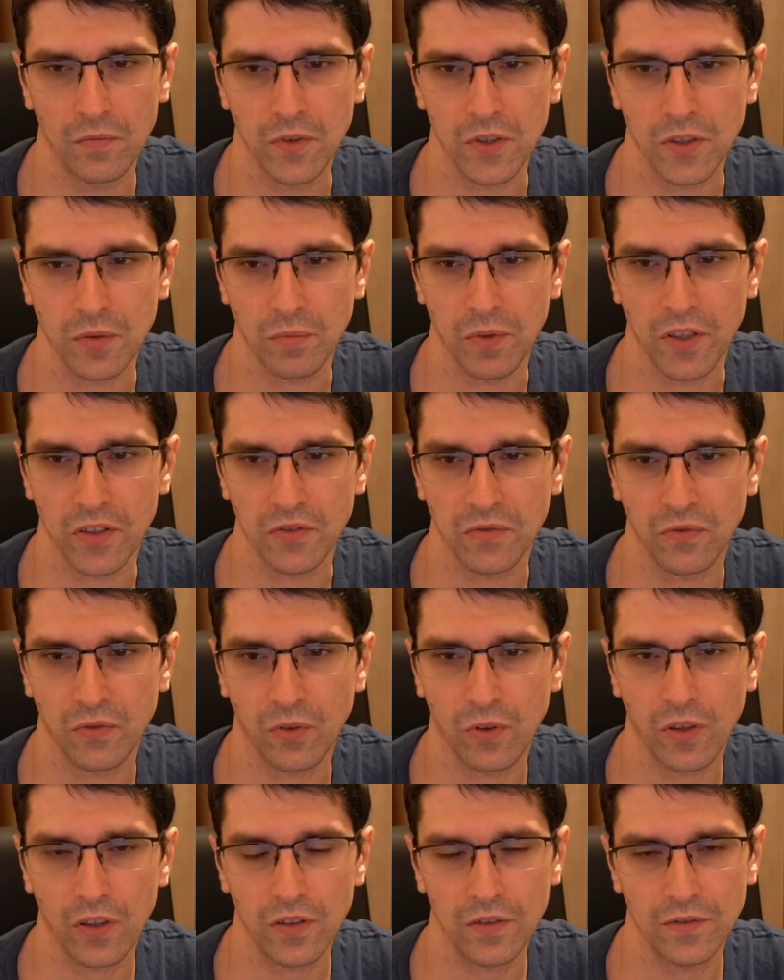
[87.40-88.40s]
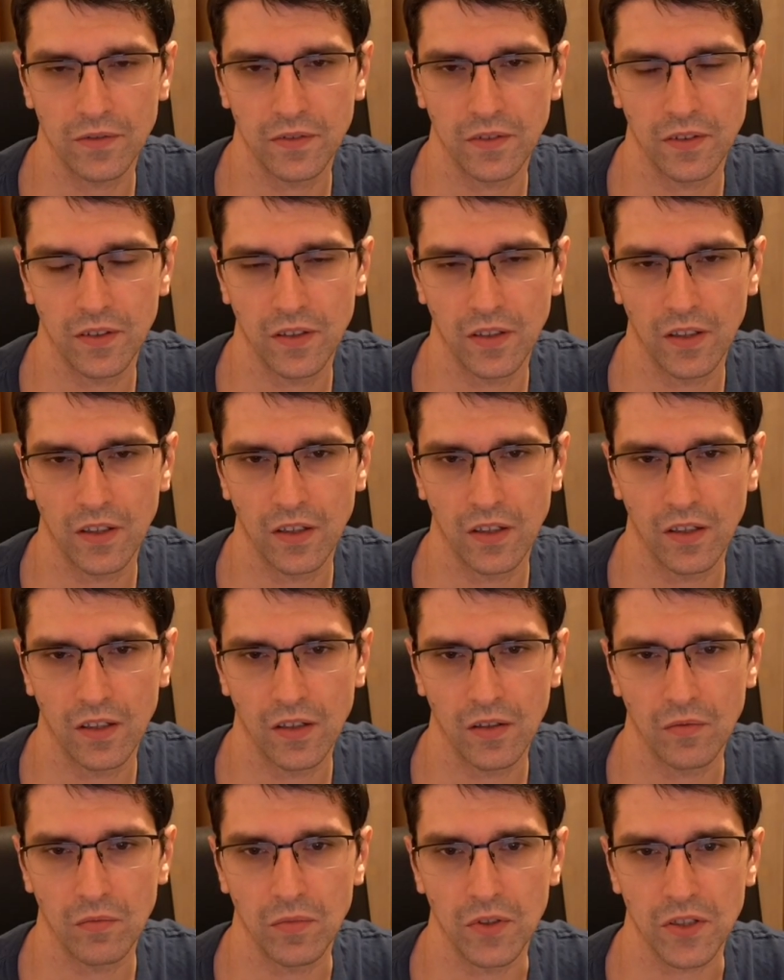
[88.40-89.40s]
bishop h4,
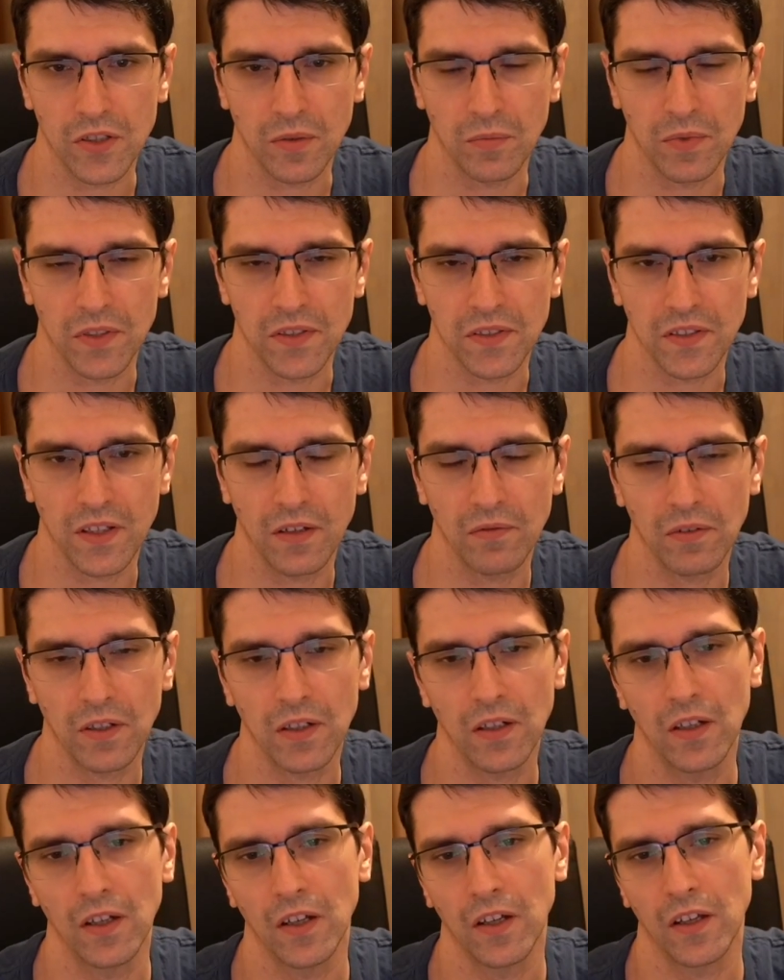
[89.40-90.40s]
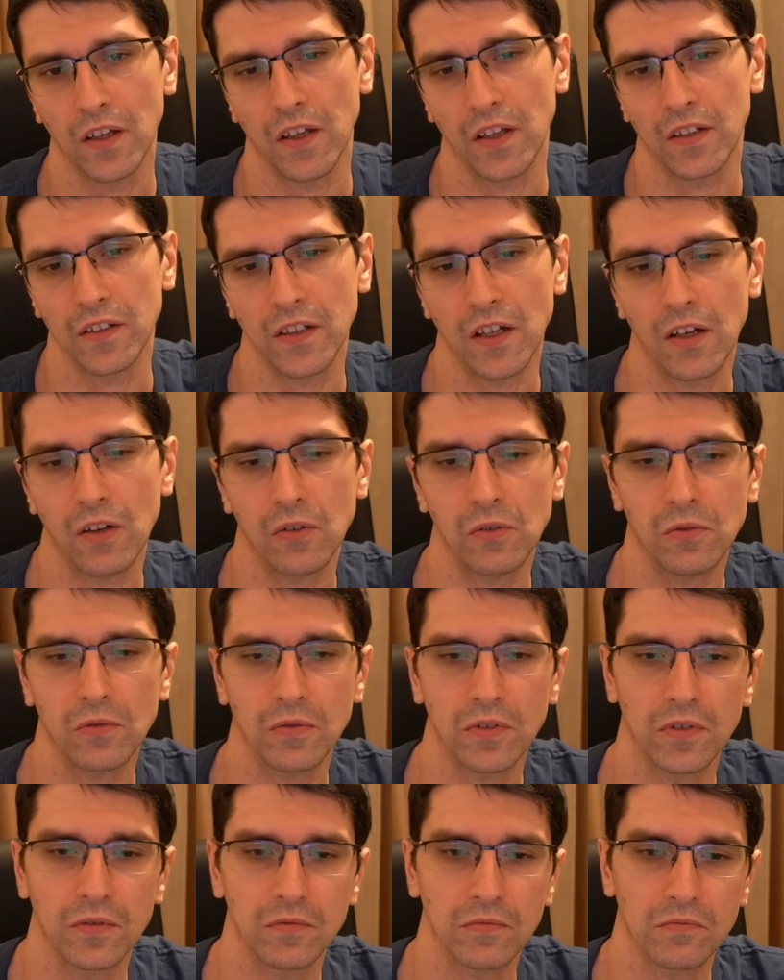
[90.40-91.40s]
bishop e7, and
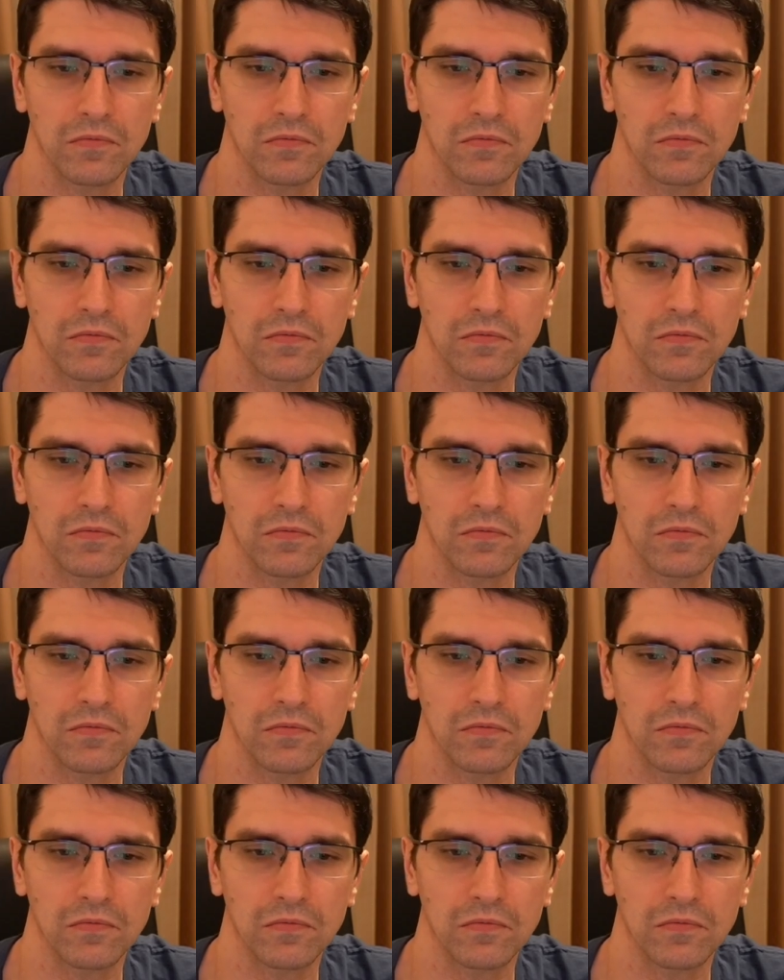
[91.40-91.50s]
now